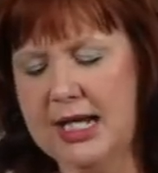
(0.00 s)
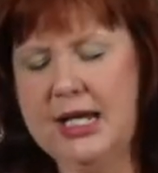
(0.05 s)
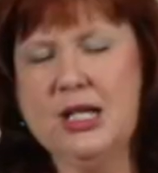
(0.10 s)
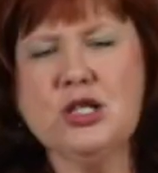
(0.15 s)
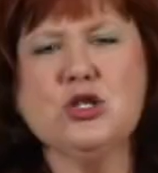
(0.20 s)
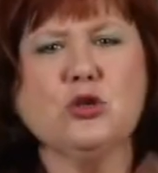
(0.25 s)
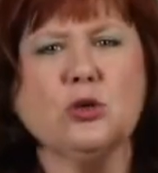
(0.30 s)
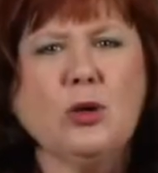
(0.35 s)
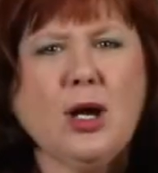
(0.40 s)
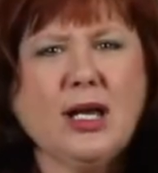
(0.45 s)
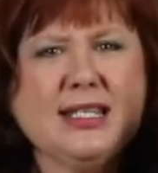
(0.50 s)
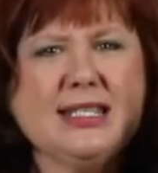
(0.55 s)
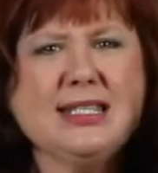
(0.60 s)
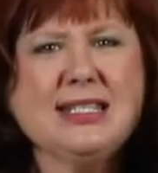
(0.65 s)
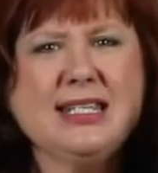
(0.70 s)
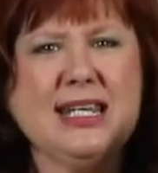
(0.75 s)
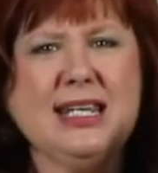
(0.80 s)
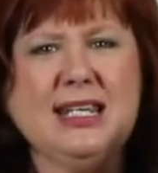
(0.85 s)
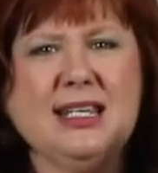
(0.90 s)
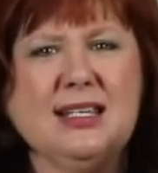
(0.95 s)
Trust
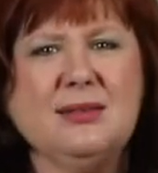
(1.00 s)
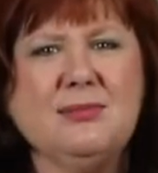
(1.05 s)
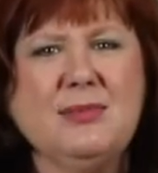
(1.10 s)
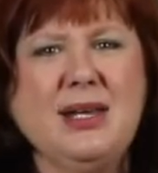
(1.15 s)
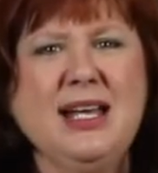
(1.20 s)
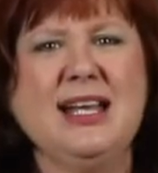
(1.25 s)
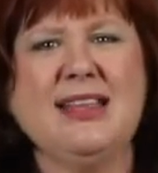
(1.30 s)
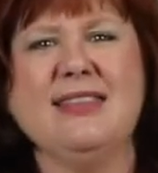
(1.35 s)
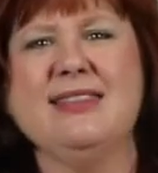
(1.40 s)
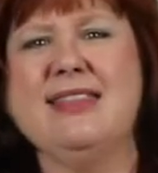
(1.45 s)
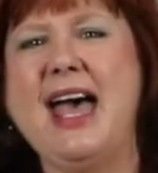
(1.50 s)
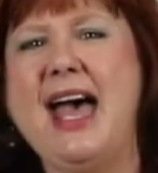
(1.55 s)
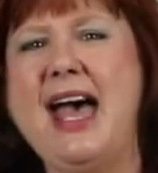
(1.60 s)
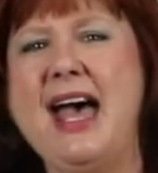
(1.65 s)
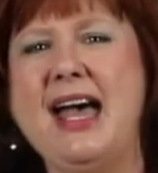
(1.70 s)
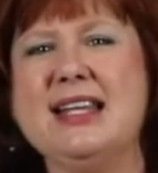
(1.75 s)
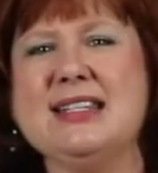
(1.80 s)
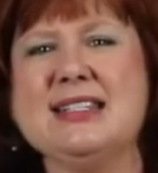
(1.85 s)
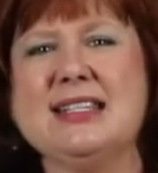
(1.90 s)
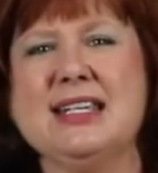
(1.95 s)
him
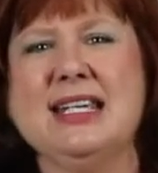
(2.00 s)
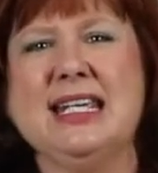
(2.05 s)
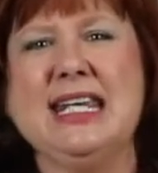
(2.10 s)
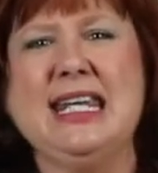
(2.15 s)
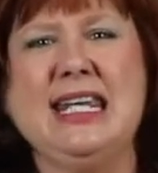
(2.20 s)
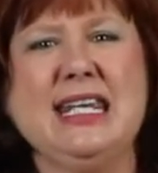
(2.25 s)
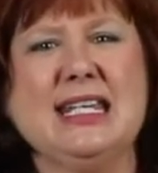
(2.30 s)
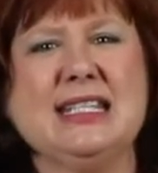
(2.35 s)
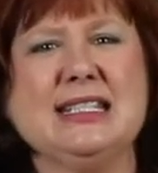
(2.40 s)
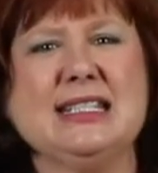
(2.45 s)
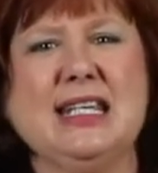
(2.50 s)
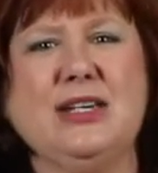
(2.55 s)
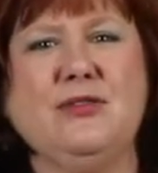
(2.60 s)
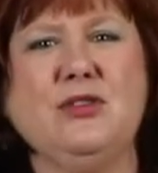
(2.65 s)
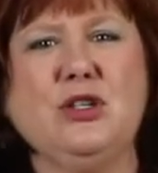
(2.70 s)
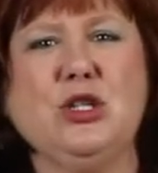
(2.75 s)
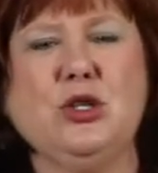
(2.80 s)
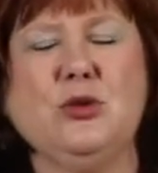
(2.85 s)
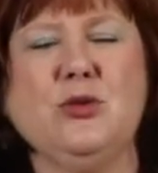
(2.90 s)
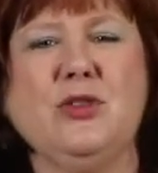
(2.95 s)
that he has
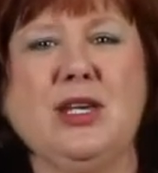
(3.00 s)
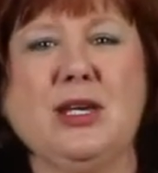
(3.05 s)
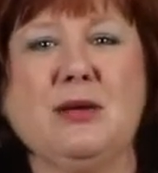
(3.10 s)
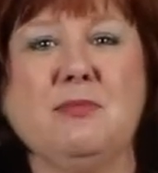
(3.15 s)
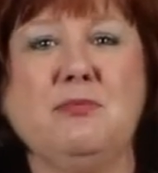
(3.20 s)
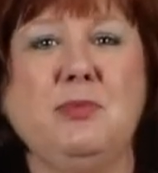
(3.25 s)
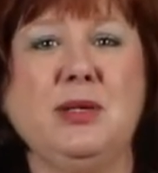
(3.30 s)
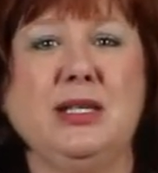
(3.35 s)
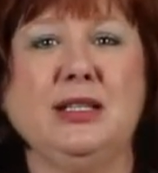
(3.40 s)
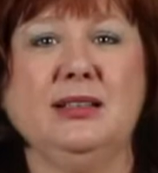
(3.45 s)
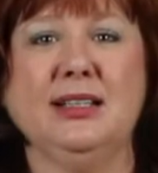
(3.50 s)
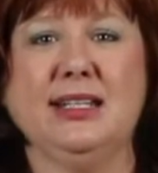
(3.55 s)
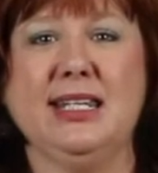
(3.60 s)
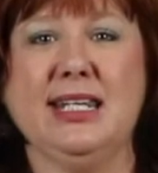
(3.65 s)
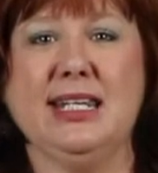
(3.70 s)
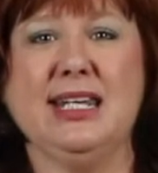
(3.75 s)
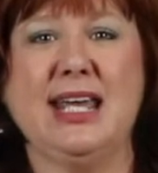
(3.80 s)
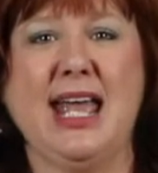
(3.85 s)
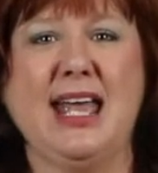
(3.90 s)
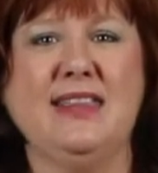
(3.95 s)
given you the
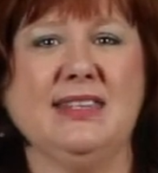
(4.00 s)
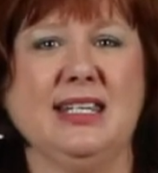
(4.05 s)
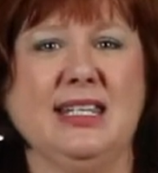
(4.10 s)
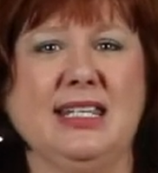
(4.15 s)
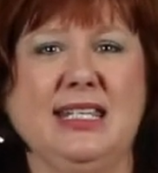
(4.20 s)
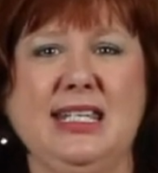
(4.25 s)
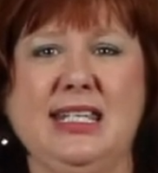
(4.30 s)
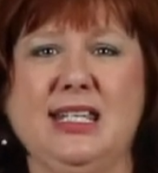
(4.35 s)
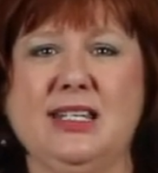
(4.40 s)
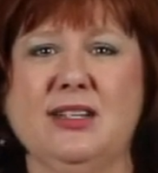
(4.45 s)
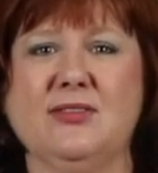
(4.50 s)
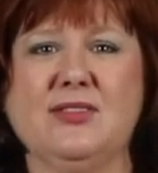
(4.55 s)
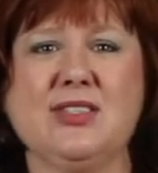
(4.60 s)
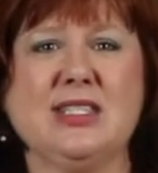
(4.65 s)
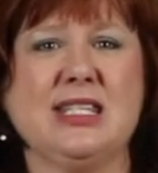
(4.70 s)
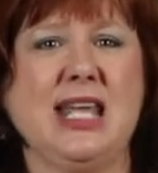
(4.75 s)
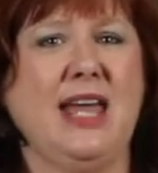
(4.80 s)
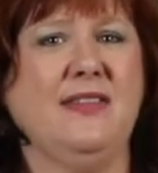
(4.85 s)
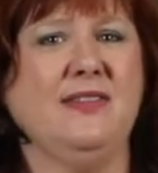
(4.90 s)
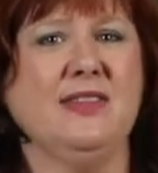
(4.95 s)
ability and the gifts
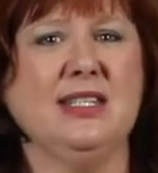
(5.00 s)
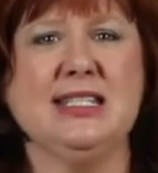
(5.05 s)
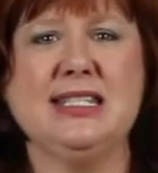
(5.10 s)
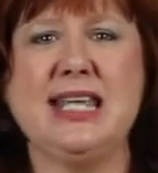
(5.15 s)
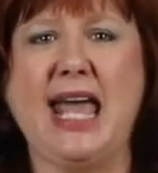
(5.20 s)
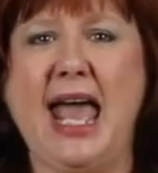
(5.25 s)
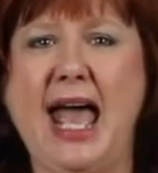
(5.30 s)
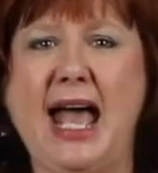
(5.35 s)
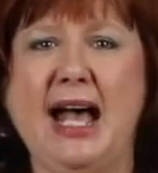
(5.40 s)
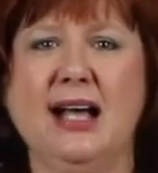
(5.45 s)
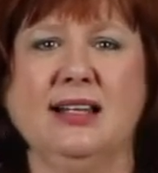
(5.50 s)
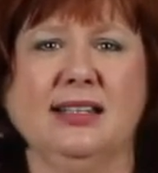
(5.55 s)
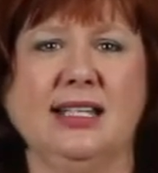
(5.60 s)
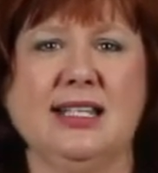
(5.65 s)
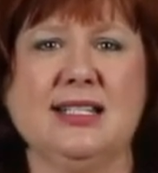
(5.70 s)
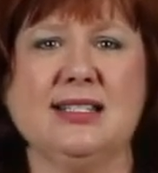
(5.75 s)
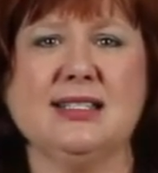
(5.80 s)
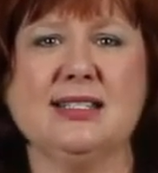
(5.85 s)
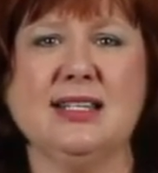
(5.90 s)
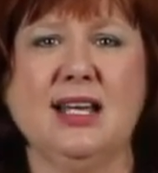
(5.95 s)
and the
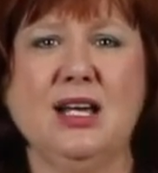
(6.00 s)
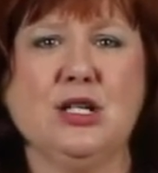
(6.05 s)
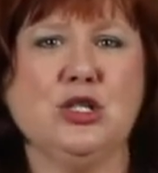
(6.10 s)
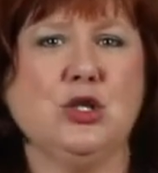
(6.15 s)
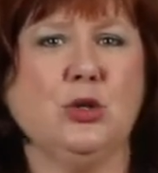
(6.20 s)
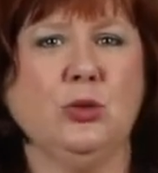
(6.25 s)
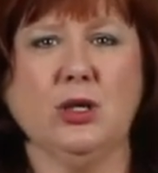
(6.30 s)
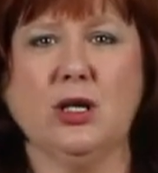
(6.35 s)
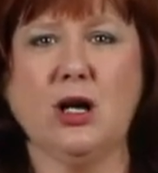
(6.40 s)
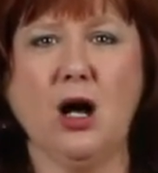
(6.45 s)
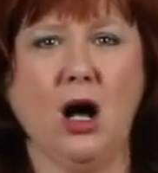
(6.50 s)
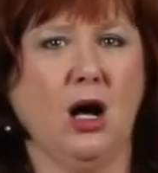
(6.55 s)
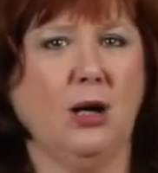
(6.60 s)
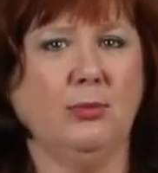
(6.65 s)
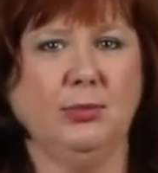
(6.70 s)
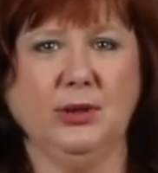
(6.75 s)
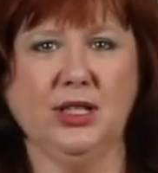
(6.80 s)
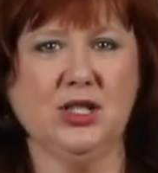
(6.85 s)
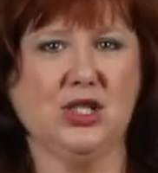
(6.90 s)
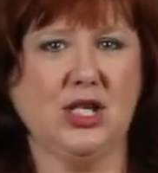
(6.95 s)
talents to
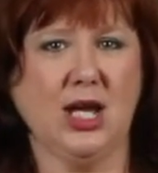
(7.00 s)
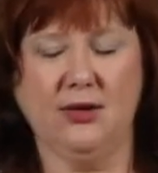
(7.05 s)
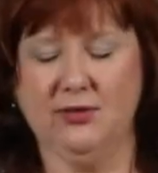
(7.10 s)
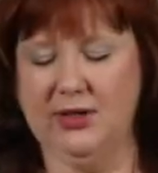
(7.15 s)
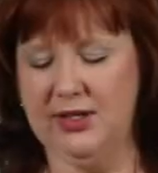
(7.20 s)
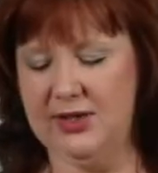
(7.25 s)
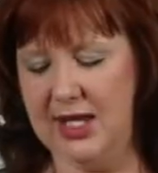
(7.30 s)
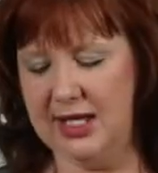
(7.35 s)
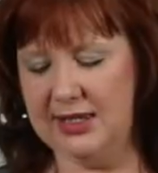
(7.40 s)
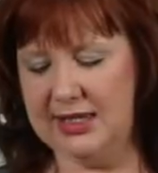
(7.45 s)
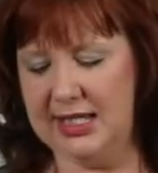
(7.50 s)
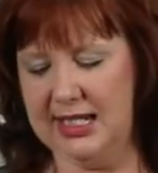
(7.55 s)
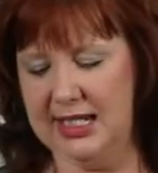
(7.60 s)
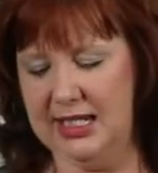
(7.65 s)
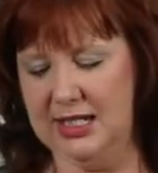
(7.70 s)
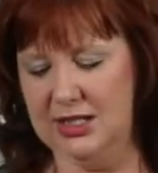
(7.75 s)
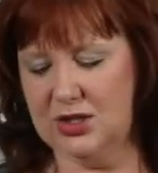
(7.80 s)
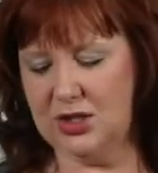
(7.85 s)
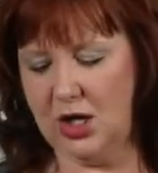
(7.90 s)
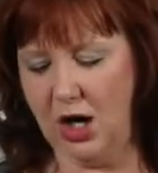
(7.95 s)
accomplish everything that he
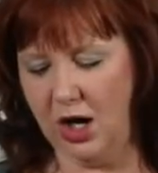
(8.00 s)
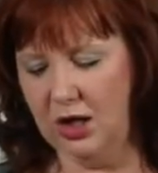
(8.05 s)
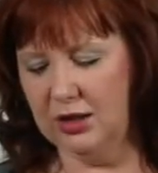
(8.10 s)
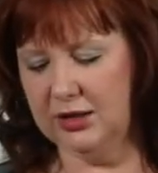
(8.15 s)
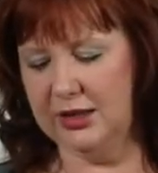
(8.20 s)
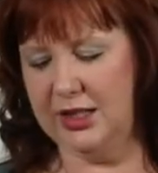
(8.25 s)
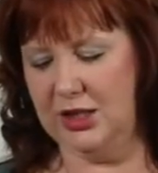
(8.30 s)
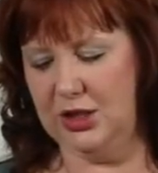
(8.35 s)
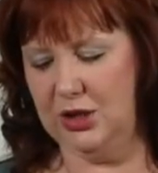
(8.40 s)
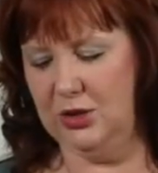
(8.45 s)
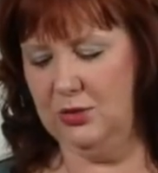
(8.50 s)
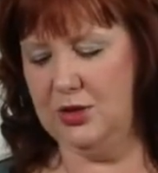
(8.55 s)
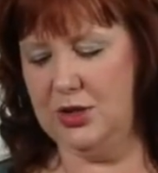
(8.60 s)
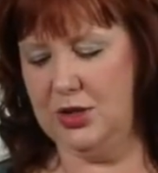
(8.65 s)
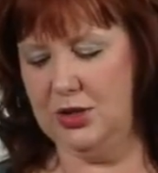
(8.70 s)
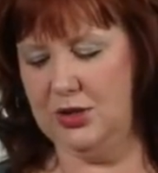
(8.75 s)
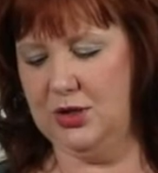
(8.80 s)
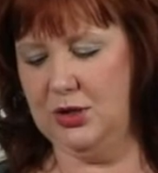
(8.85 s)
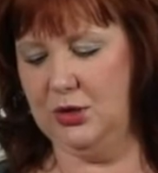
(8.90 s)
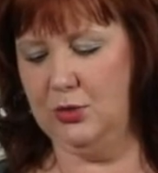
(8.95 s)
is calling you to
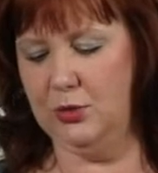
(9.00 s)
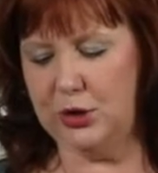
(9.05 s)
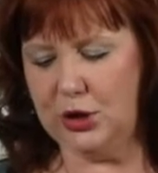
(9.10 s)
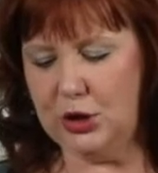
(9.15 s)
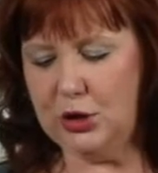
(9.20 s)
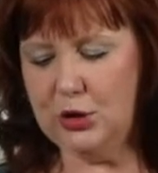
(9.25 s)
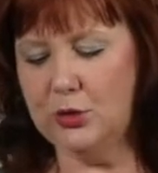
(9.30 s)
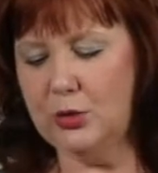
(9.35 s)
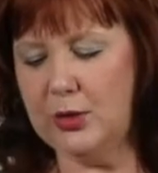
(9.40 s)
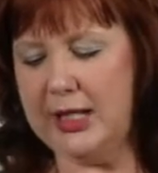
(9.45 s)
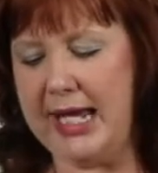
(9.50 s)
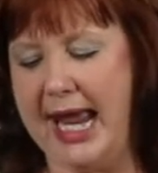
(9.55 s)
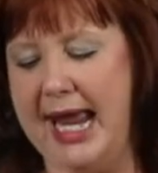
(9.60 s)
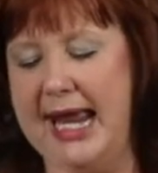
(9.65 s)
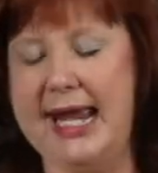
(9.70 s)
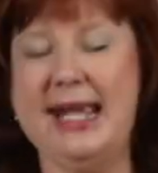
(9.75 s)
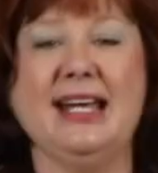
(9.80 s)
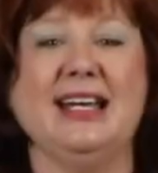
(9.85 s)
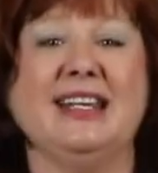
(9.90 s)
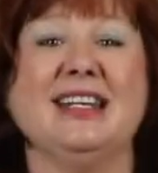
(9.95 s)
do. You
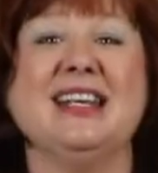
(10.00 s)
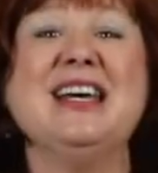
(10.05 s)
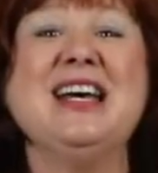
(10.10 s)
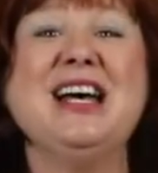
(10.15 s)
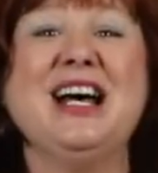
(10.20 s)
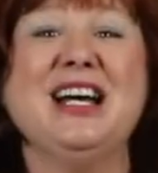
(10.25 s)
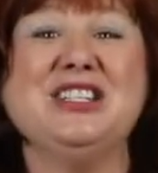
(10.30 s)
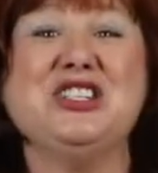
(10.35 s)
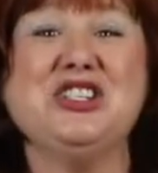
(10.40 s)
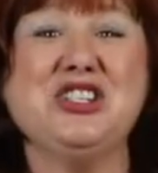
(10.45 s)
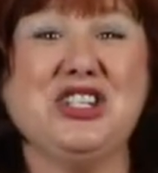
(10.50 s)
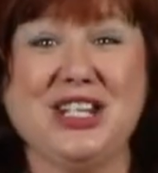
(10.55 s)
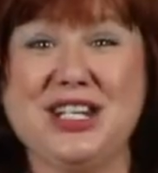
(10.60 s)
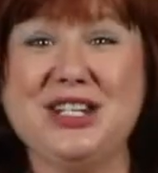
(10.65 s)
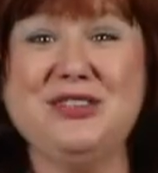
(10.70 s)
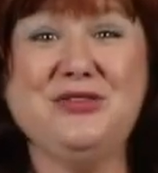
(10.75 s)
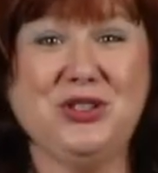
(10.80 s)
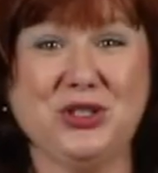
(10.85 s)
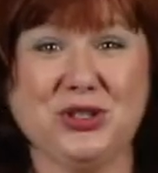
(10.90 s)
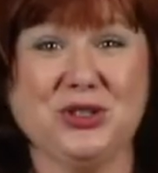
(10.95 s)
can
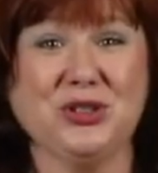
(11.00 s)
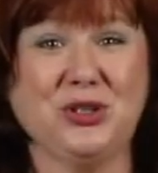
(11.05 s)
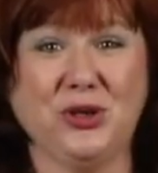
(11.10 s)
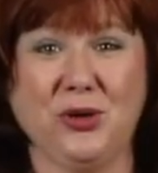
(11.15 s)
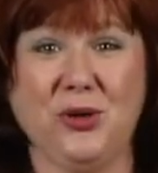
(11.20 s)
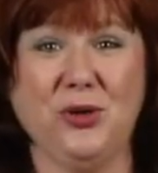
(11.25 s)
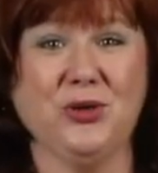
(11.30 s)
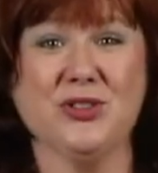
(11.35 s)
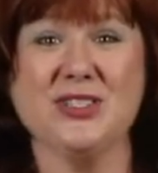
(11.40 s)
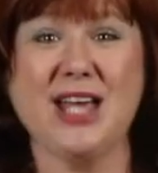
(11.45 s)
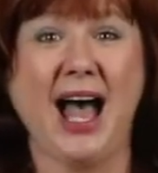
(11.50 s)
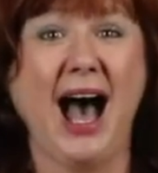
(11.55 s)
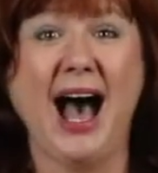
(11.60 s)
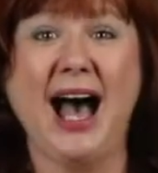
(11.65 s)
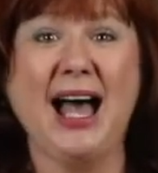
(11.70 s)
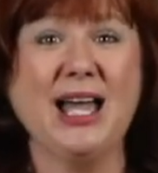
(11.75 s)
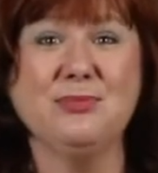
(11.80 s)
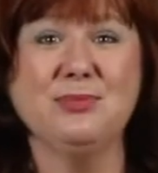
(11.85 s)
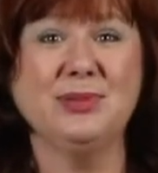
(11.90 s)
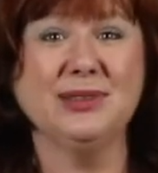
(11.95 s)
achieve your goals.
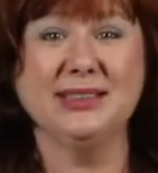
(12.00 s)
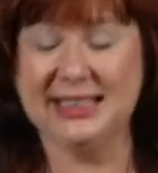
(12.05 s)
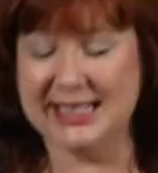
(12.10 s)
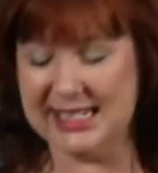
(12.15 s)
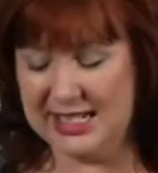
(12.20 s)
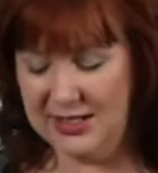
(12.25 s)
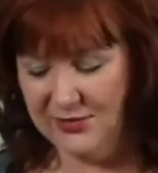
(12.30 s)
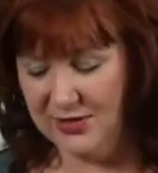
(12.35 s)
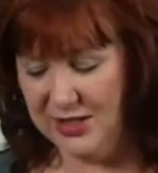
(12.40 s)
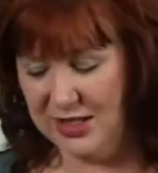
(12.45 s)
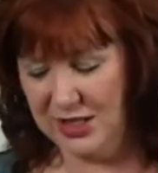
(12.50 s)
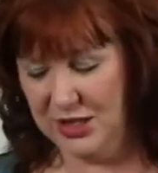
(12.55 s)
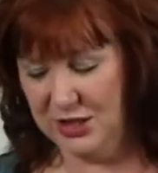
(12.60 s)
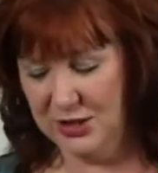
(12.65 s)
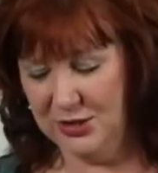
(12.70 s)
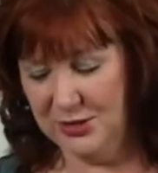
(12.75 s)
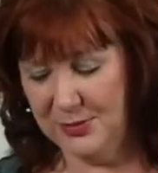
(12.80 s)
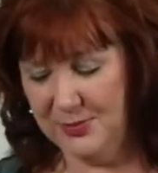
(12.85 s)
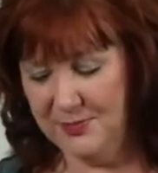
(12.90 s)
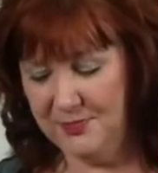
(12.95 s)
I believe in
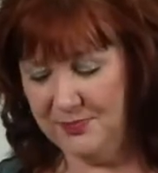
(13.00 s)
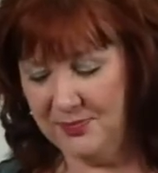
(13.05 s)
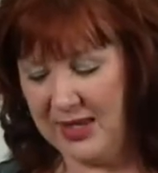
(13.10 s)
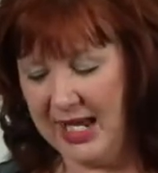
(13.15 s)
you.